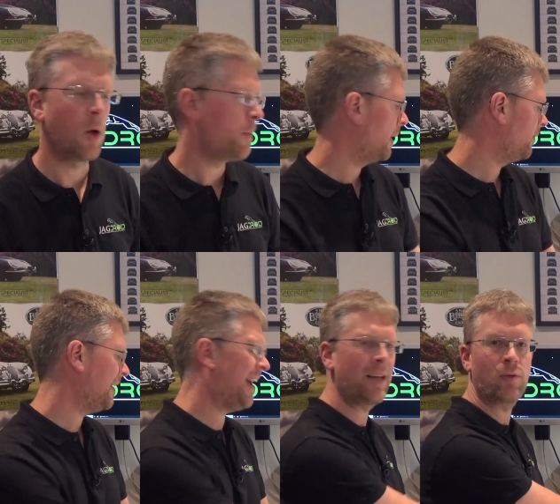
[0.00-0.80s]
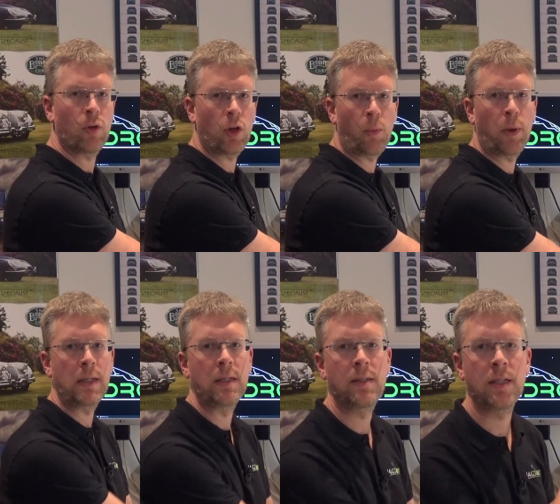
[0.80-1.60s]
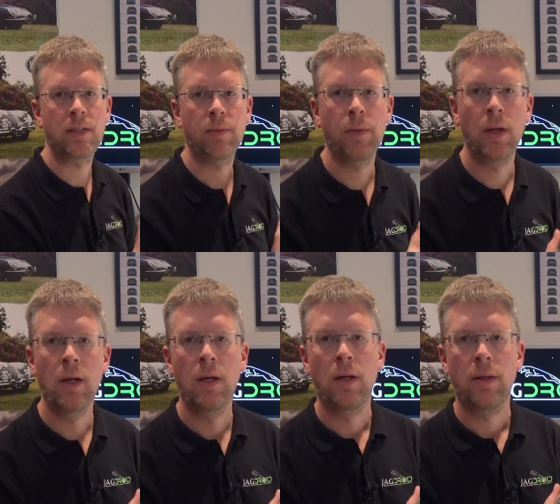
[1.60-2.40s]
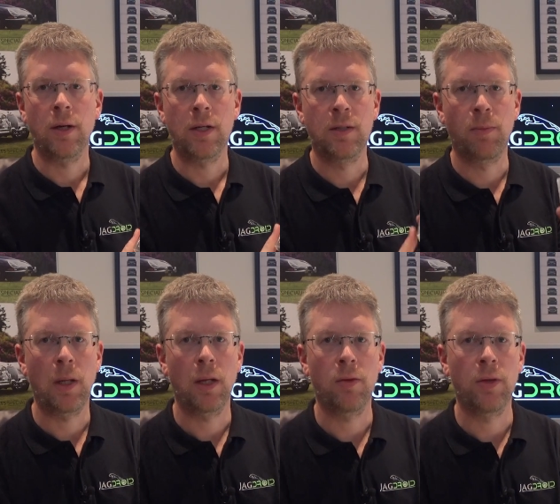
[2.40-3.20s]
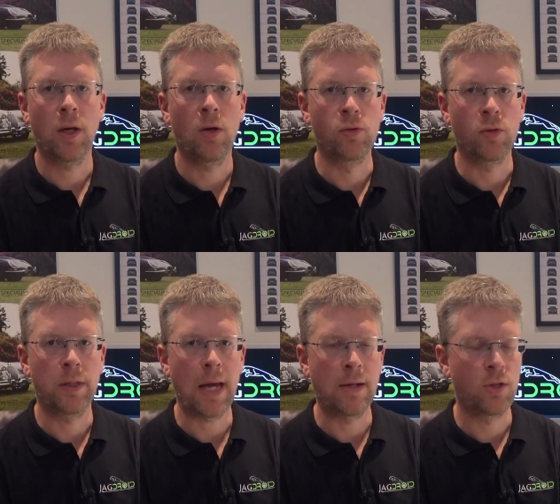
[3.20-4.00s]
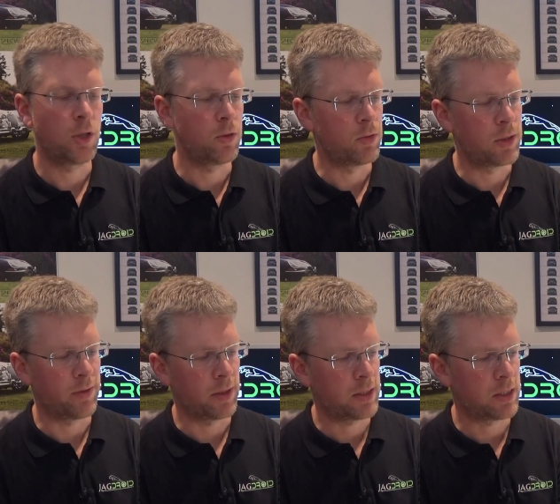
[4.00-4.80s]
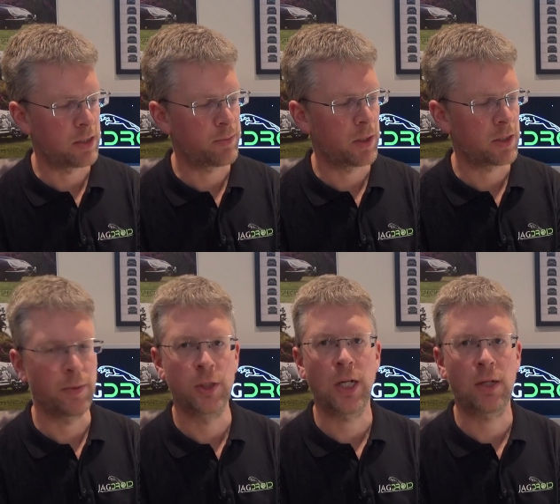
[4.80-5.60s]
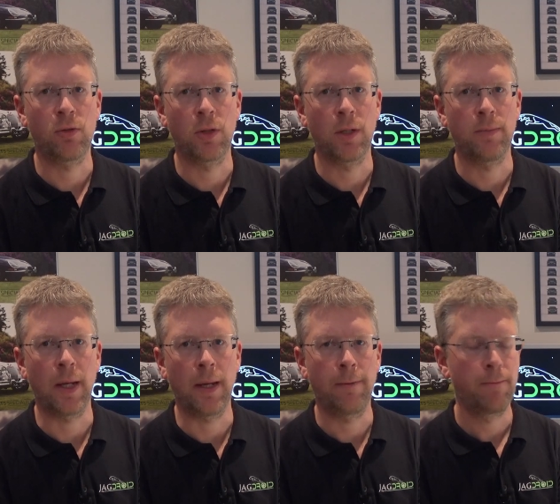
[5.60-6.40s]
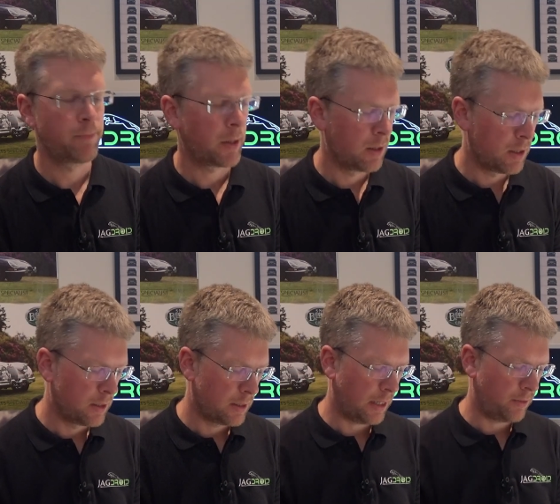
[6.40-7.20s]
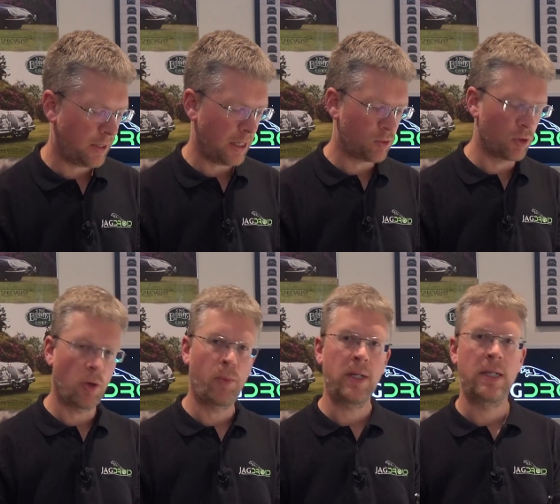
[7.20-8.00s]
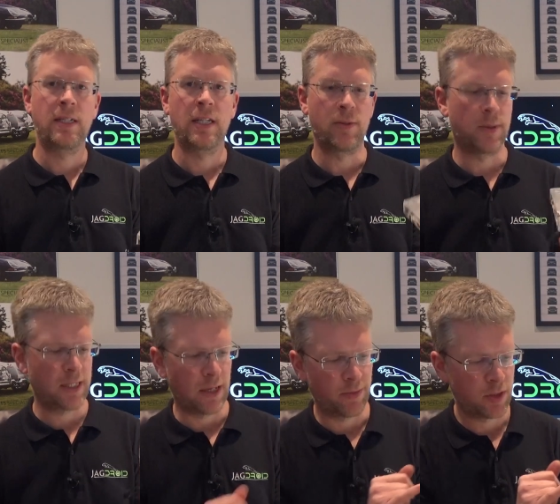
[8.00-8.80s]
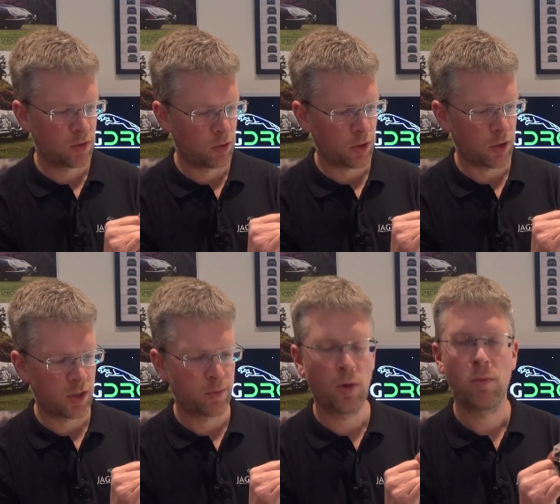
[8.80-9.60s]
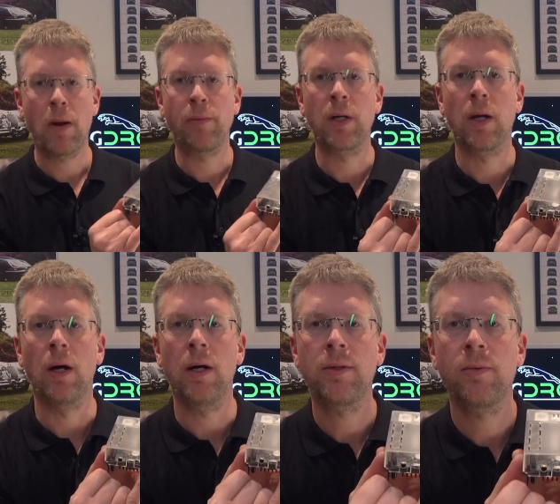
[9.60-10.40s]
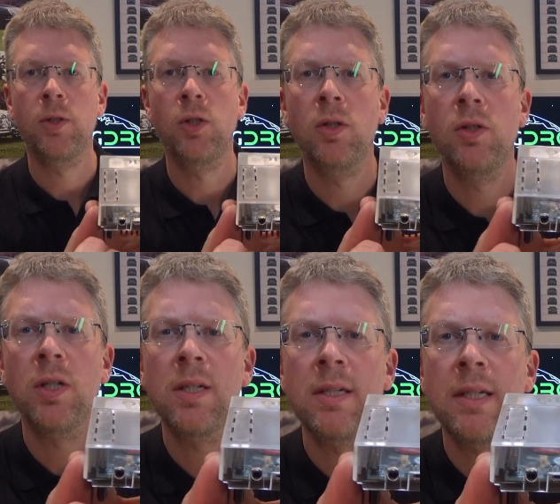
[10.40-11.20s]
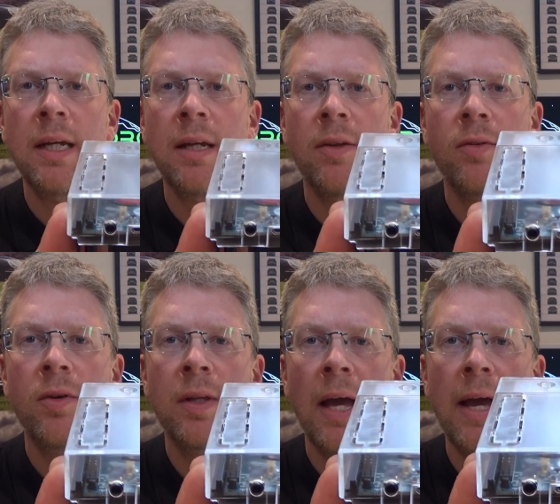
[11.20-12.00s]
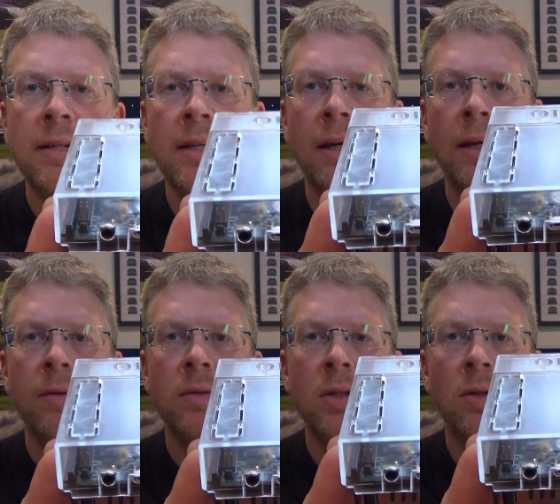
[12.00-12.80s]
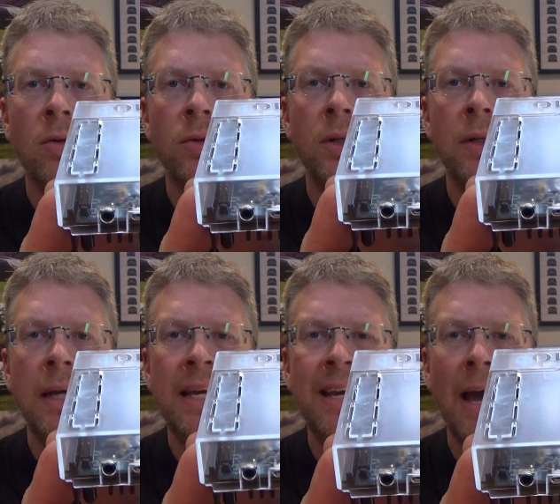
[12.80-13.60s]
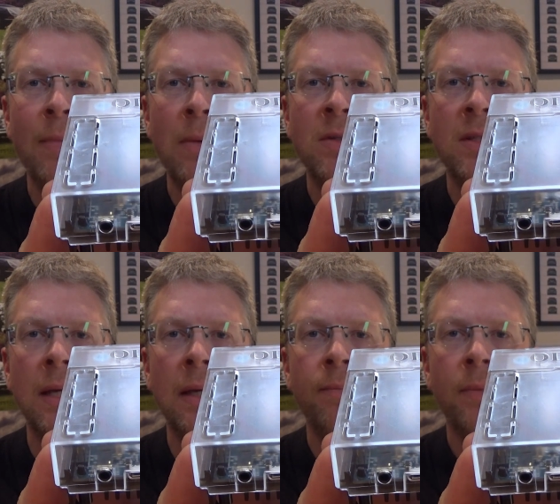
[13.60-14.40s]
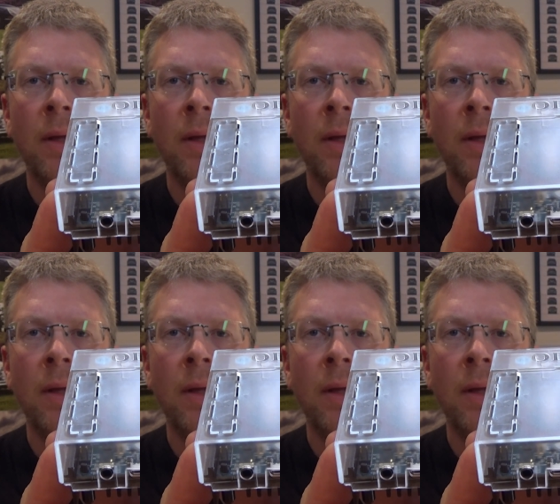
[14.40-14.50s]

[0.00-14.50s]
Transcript: about the Android operating system that I supply on the Odroid N2 devices as part of my JagDroid update. Now the Android operating system itself is stored on a small memory card, which you can just see through the case here. It's called an EMMC,